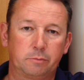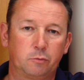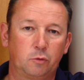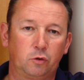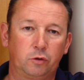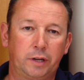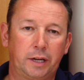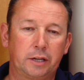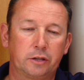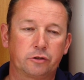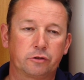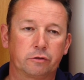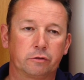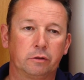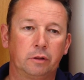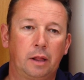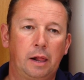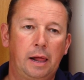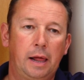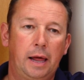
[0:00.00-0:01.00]
more
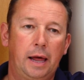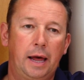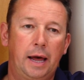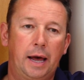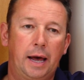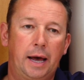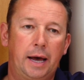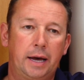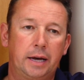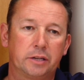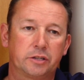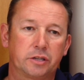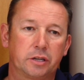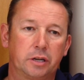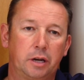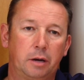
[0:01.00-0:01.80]
natural, has